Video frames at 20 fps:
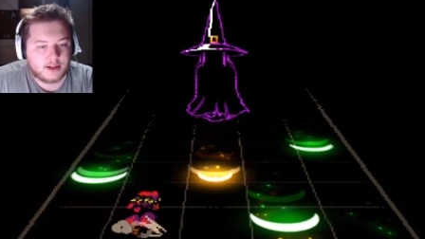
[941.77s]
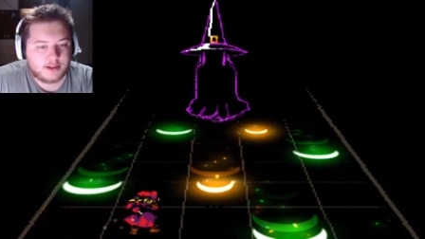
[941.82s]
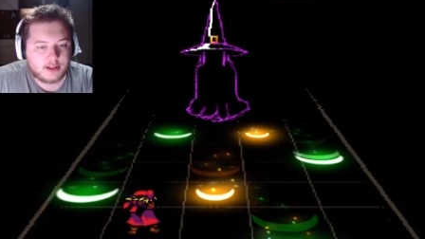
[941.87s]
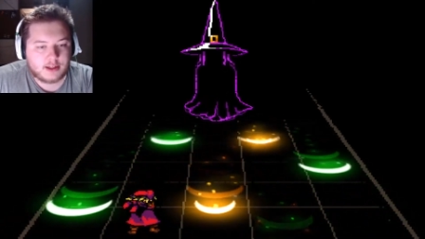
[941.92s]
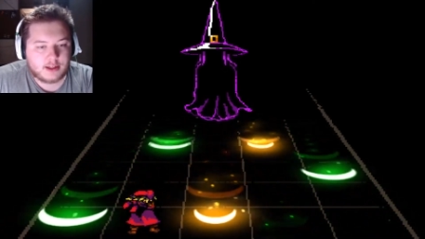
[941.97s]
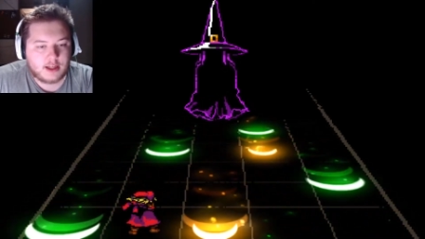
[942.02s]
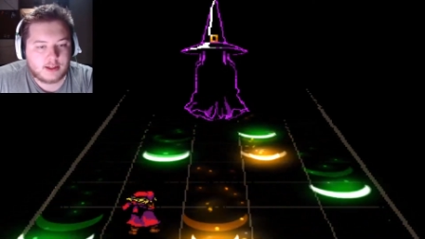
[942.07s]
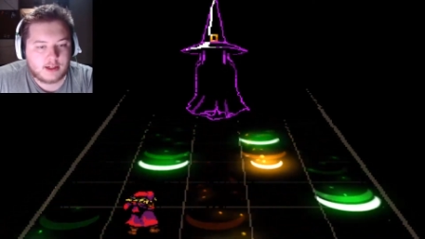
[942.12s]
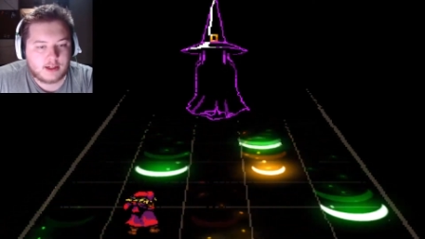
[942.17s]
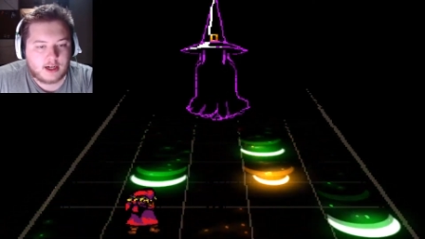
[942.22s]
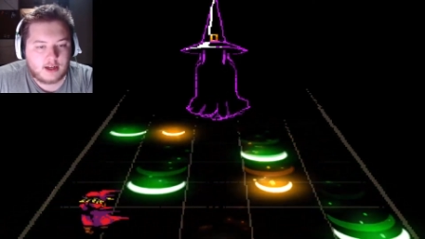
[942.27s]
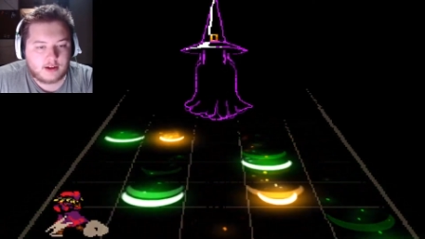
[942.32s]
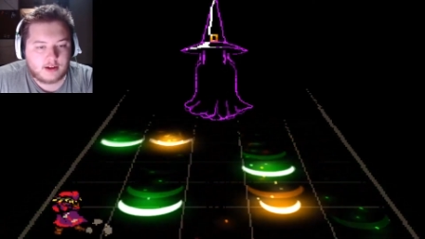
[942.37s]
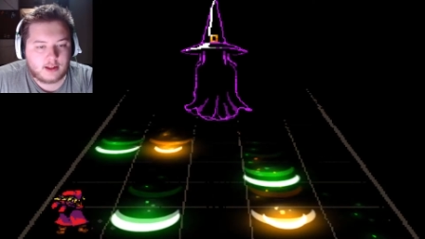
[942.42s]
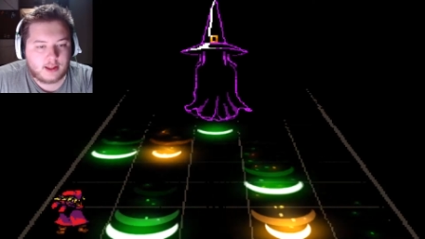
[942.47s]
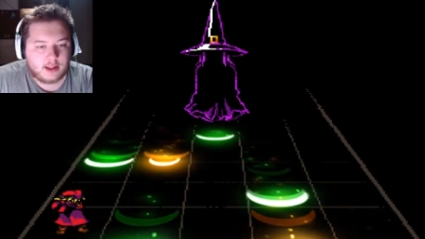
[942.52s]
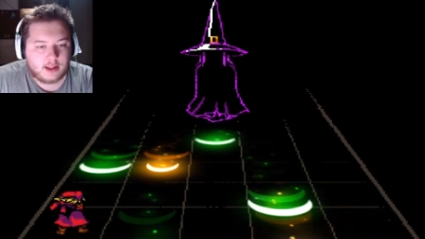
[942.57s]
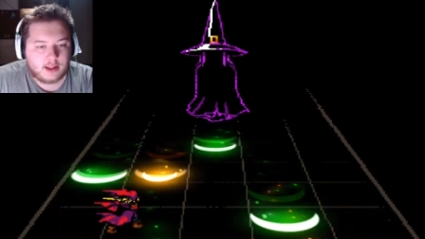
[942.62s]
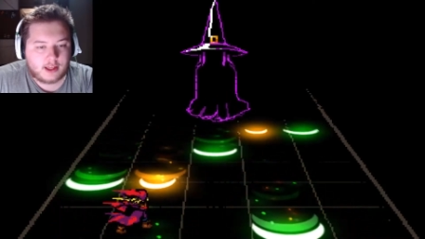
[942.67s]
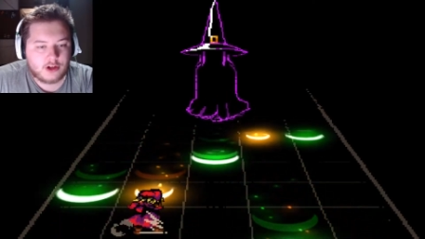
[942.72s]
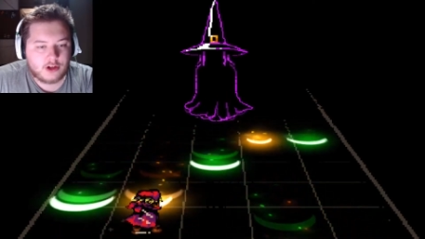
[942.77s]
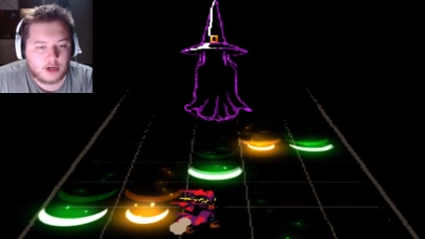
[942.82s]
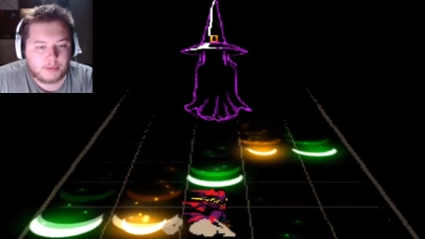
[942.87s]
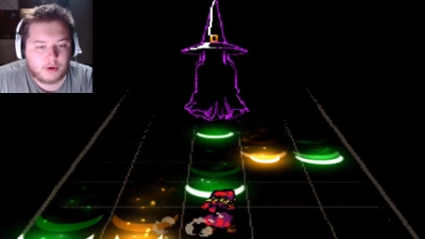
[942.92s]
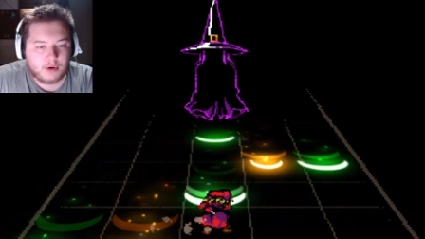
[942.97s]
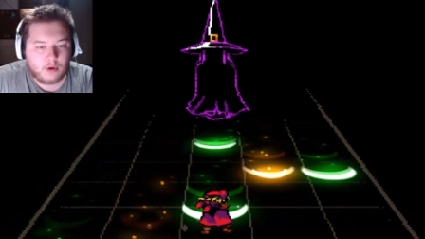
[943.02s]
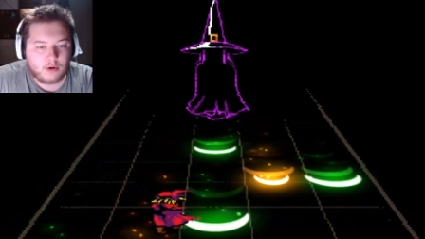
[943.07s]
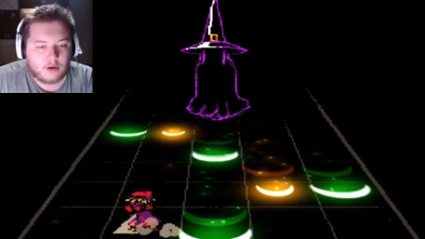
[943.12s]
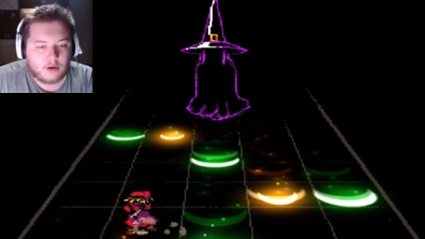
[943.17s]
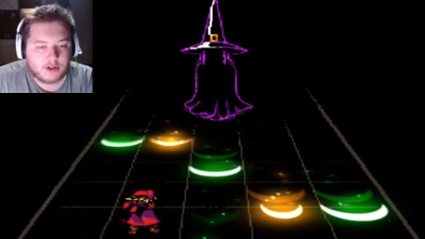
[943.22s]
It's it's kind of got like sharp
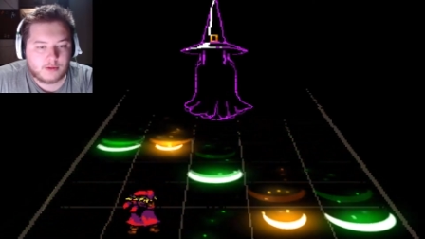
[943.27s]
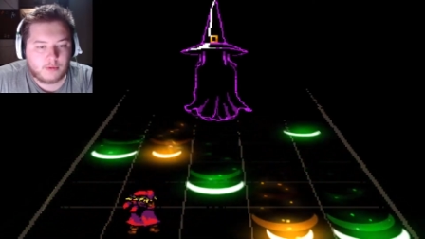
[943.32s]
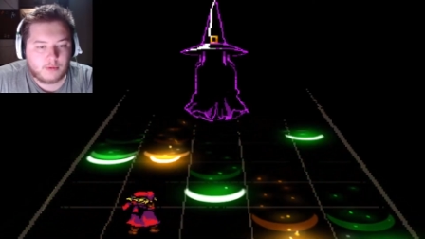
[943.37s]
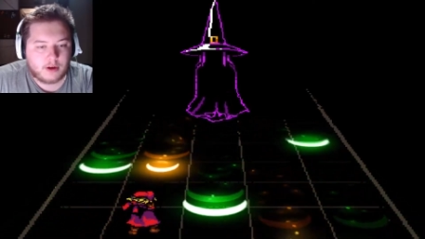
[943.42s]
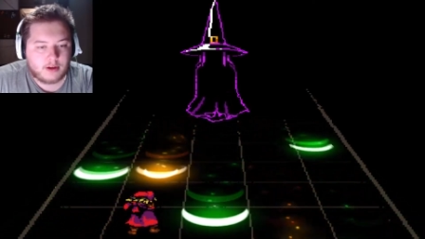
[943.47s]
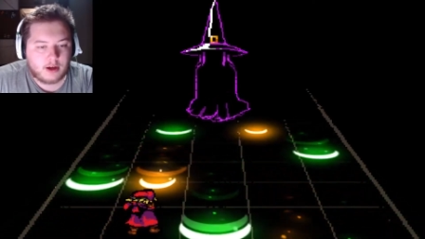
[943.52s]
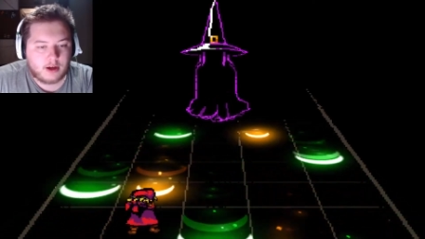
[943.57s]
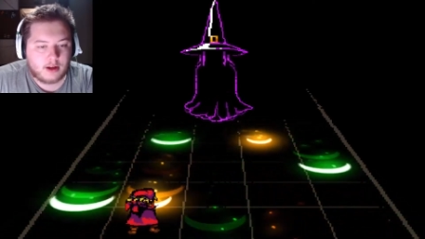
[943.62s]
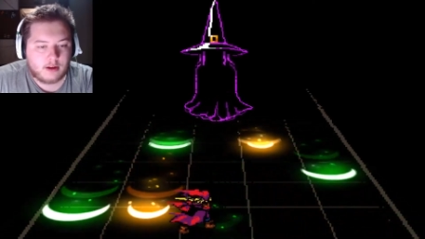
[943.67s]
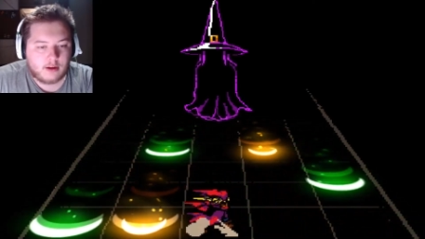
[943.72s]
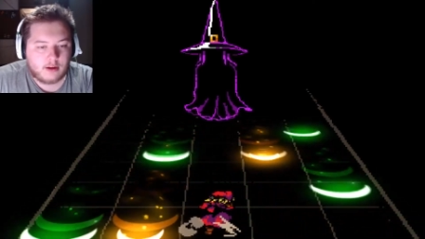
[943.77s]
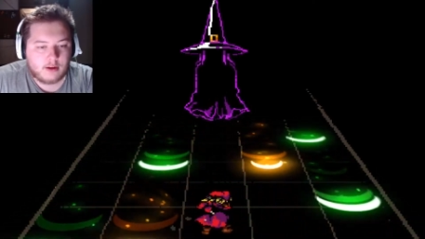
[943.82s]
corners and whatnot.